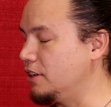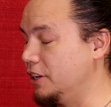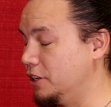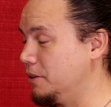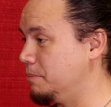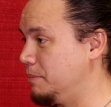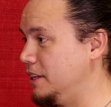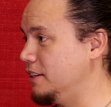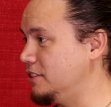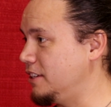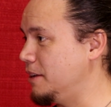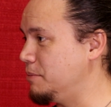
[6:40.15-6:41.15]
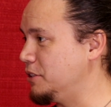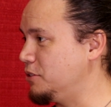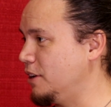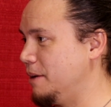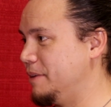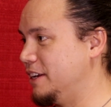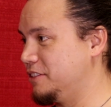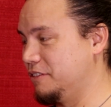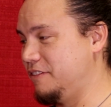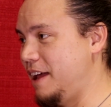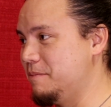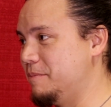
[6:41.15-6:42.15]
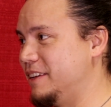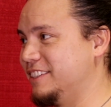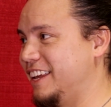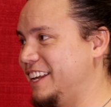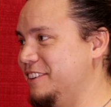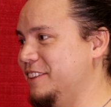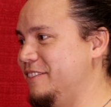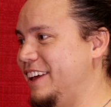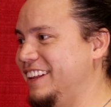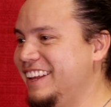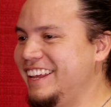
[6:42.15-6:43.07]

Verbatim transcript: Are you gonna be stay at Prehistoric? I mean, it's a family business. I can only imagine